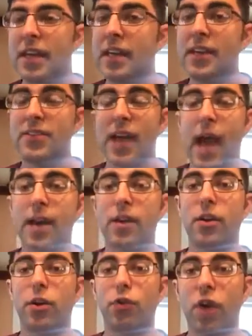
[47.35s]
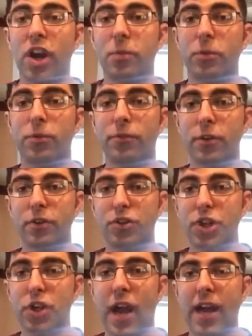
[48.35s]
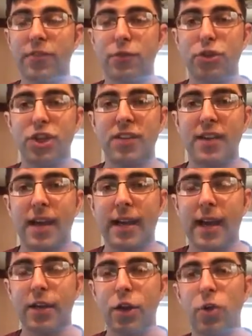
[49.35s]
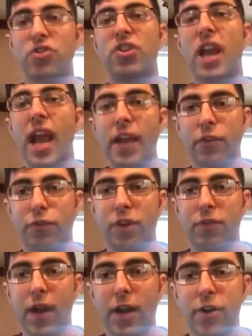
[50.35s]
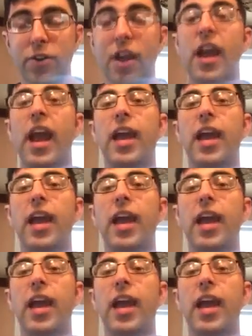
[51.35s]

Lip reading: He has had an incredible first year as Virginia Tech head coach, an 8-3 record,